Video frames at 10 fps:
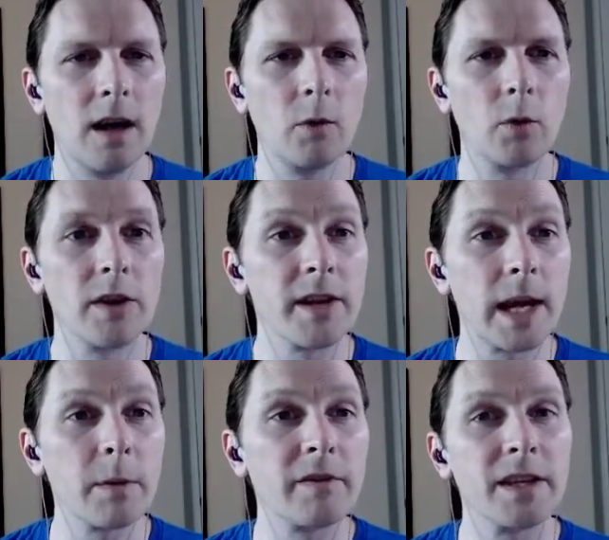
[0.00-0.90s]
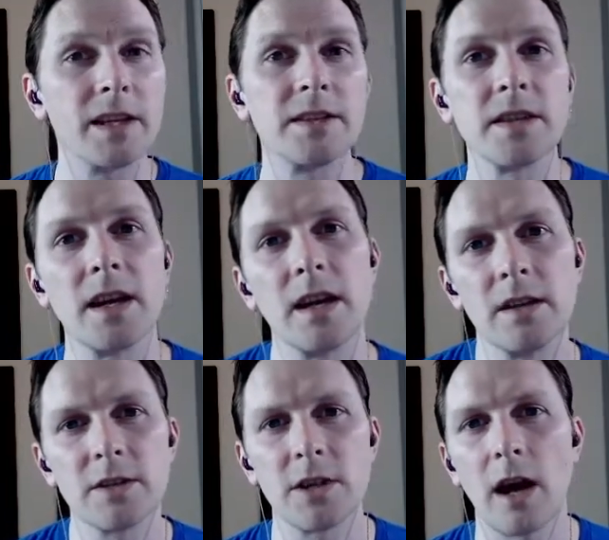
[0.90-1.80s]
where the name of it is a
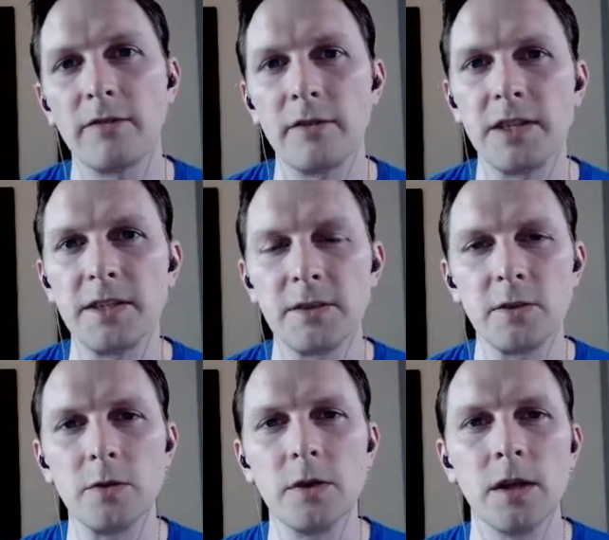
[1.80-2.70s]
SHA-52